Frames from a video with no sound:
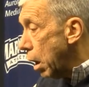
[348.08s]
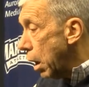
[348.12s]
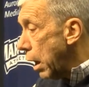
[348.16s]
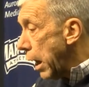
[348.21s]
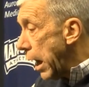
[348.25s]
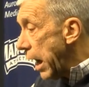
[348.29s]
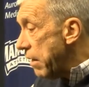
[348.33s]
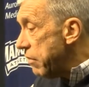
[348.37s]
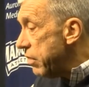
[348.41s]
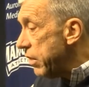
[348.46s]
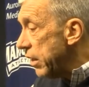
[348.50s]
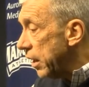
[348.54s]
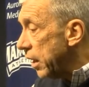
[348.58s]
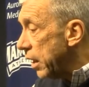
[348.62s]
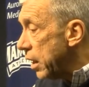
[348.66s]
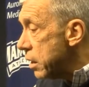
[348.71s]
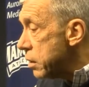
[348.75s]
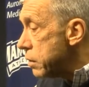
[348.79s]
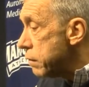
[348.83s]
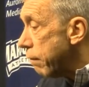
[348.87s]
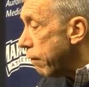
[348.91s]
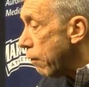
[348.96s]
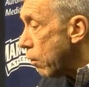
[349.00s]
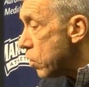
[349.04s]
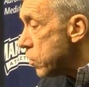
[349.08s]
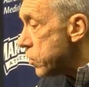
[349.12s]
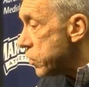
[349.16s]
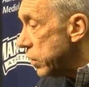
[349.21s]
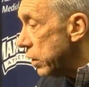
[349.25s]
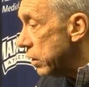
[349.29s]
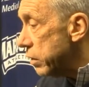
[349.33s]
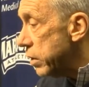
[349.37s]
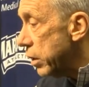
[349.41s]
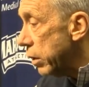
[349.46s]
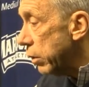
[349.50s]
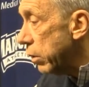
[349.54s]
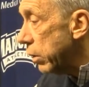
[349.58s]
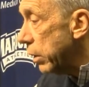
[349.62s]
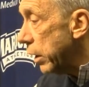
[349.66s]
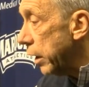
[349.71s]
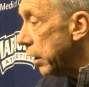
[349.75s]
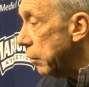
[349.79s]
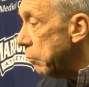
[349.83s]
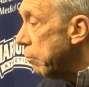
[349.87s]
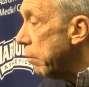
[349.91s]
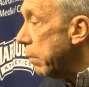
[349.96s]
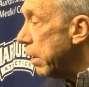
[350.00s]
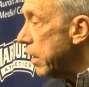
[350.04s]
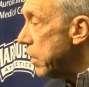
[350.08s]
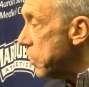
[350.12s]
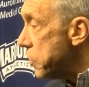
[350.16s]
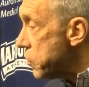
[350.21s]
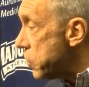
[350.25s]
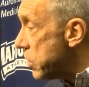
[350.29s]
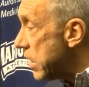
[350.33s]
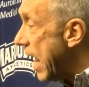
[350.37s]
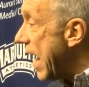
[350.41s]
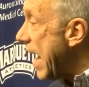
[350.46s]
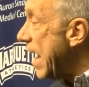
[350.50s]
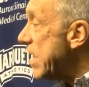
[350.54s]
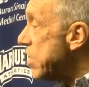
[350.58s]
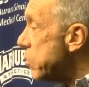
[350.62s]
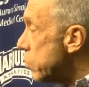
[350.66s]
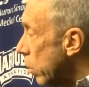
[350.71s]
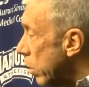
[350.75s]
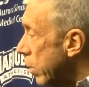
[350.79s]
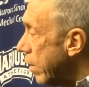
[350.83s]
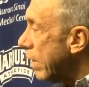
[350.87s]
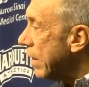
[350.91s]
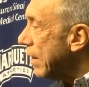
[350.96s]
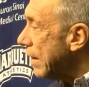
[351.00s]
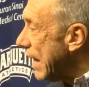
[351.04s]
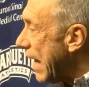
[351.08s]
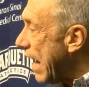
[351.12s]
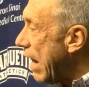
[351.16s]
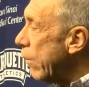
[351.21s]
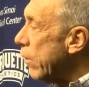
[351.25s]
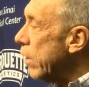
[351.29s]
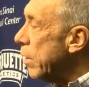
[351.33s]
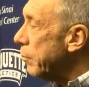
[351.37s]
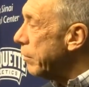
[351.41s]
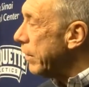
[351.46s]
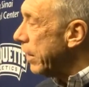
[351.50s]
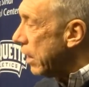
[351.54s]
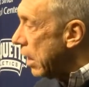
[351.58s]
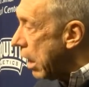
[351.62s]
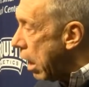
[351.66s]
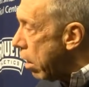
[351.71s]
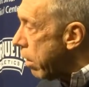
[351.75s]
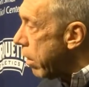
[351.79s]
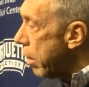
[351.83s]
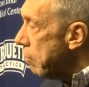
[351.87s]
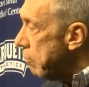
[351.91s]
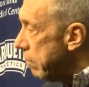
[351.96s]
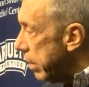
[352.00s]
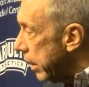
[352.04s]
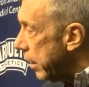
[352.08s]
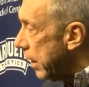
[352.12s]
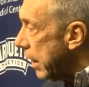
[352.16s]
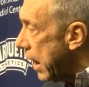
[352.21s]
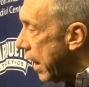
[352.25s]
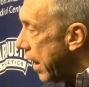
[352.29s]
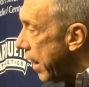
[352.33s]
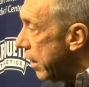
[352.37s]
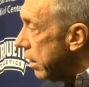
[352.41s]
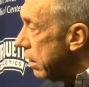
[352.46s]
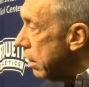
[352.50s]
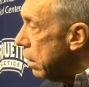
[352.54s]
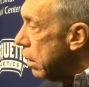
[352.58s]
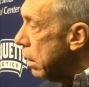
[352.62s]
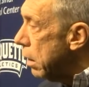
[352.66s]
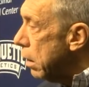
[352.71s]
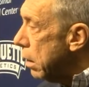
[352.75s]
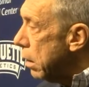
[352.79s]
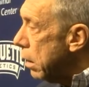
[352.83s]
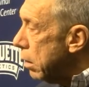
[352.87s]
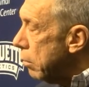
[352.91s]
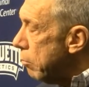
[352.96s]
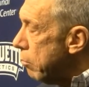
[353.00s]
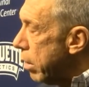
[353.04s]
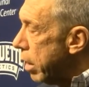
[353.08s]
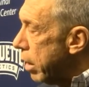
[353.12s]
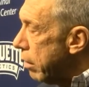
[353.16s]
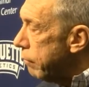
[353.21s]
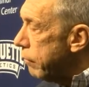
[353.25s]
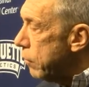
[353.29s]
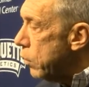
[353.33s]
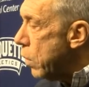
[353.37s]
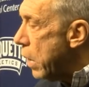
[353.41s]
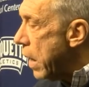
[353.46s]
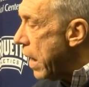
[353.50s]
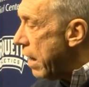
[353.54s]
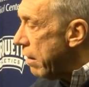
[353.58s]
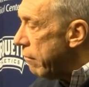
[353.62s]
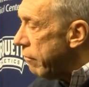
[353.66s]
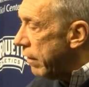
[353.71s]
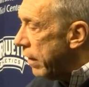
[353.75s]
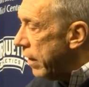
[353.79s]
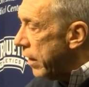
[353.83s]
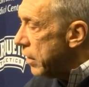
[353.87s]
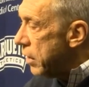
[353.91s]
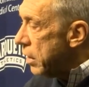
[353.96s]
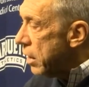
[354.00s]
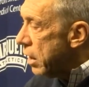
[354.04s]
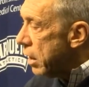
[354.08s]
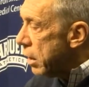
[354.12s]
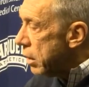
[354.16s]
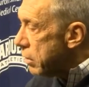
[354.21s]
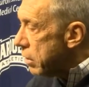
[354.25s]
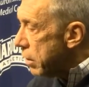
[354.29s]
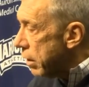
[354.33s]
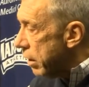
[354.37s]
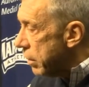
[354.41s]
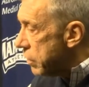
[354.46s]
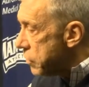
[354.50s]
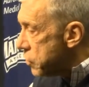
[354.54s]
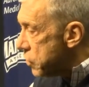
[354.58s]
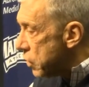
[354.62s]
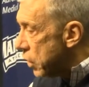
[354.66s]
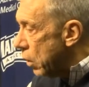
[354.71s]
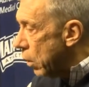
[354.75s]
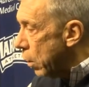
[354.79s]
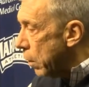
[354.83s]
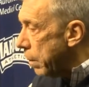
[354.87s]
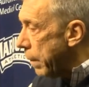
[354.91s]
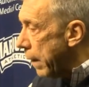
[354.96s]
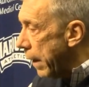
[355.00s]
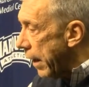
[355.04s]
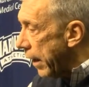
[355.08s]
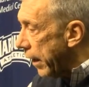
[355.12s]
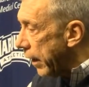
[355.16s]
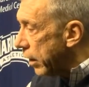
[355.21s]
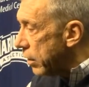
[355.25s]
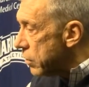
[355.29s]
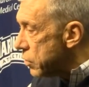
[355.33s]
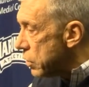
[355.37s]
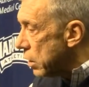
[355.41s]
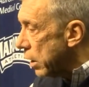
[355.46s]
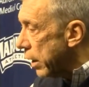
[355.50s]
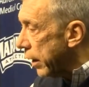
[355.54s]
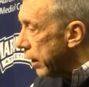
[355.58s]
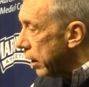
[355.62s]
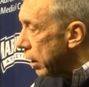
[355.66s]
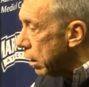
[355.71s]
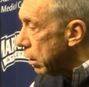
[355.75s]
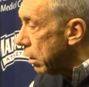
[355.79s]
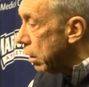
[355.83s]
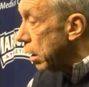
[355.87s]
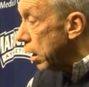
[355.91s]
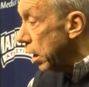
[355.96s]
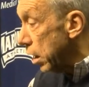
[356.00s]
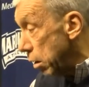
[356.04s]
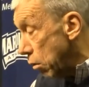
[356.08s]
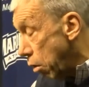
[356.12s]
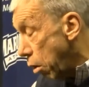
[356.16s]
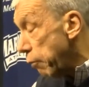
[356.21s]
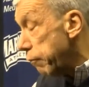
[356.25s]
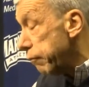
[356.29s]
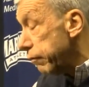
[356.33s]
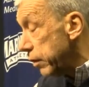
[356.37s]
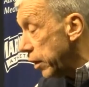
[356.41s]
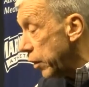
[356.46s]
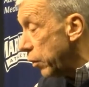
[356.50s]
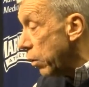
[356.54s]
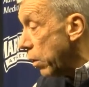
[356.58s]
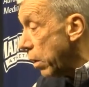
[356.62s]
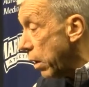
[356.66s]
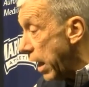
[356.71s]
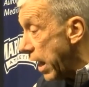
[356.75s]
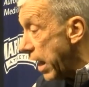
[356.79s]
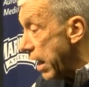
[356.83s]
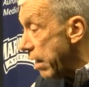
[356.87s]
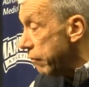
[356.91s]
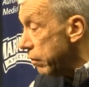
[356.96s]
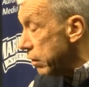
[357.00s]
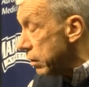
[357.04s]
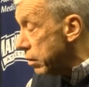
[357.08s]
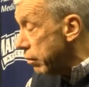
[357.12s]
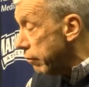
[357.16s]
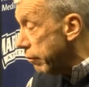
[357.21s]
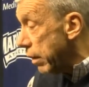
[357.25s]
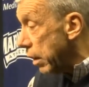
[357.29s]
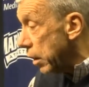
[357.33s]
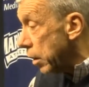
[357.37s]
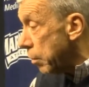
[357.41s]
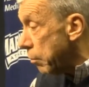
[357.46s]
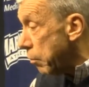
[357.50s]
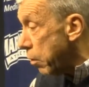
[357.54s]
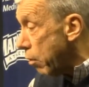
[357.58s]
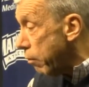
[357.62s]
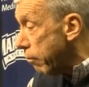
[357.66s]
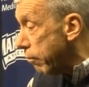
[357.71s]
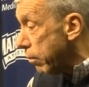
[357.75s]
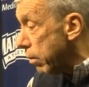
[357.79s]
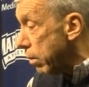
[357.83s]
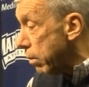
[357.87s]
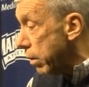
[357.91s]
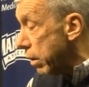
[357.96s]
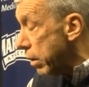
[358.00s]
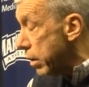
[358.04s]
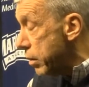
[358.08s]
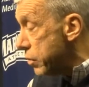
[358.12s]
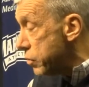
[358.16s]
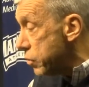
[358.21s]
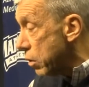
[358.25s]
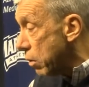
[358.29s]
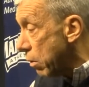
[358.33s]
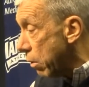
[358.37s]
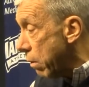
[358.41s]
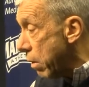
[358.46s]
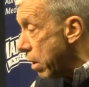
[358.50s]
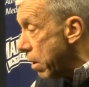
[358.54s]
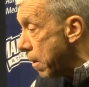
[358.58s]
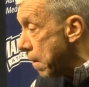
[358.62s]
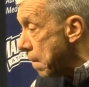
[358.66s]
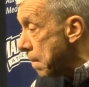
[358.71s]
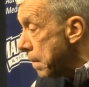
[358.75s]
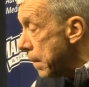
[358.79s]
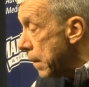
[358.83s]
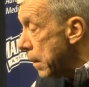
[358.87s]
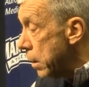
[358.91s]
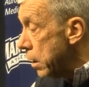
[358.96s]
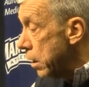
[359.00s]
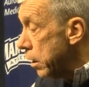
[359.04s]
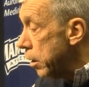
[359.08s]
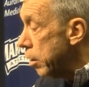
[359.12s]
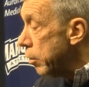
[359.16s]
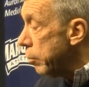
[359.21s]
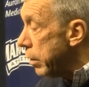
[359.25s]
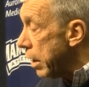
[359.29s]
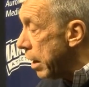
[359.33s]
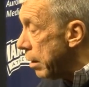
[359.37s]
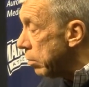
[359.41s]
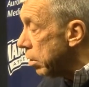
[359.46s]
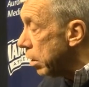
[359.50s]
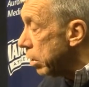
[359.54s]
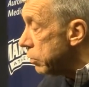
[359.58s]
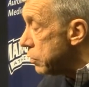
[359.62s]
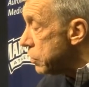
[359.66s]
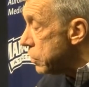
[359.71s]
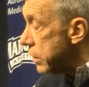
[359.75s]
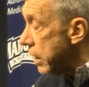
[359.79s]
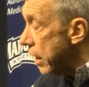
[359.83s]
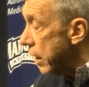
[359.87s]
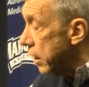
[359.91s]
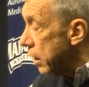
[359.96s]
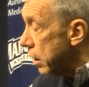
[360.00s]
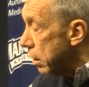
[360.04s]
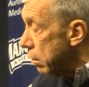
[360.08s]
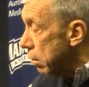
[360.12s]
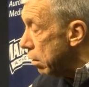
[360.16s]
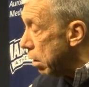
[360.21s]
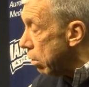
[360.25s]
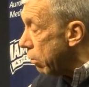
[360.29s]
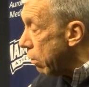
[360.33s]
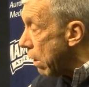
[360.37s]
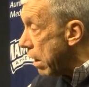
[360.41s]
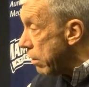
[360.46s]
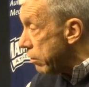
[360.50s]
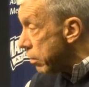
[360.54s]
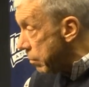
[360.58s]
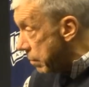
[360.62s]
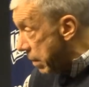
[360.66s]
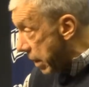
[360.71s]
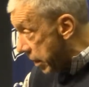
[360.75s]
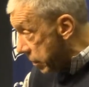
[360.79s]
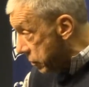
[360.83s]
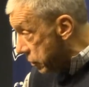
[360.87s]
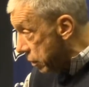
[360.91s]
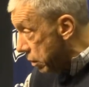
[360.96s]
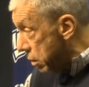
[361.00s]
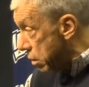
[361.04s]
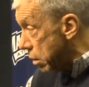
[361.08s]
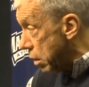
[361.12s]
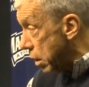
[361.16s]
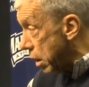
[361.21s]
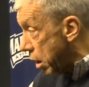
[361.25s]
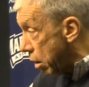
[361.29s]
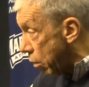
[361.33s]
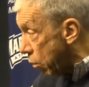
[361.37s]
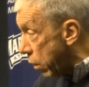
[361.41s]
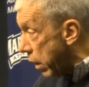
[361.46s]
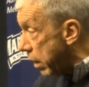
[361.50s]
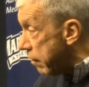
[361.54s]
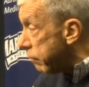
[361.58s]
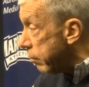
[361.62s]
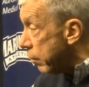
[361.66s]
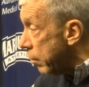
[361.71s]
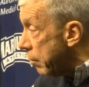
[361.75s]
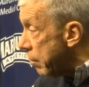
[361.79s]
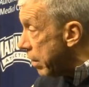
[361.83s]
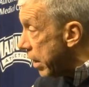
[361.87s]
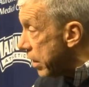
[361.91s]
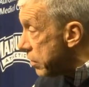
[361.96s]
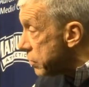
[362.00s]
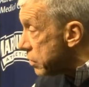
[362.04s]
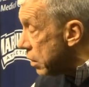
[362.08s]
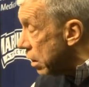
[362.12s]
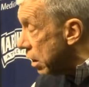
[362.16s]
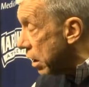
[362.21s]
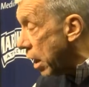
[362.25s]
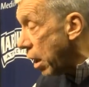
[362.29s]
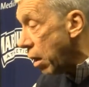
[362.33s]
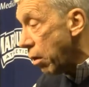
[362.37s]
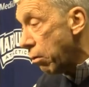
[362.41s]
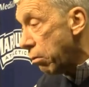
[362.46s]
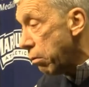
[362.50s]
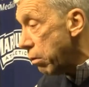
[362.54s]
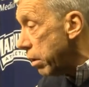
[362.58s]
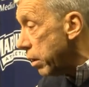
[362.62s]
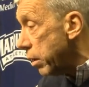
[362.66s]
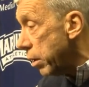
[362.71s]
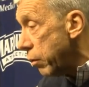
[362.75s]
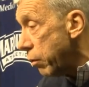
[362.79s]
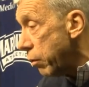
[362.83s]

I think his versatility, but his size will allow him to guard a big guy. But if you have a skill package like he hopefully will have and develop over his career, he'll be able to stay around the basket and away from the basket, and that'll really,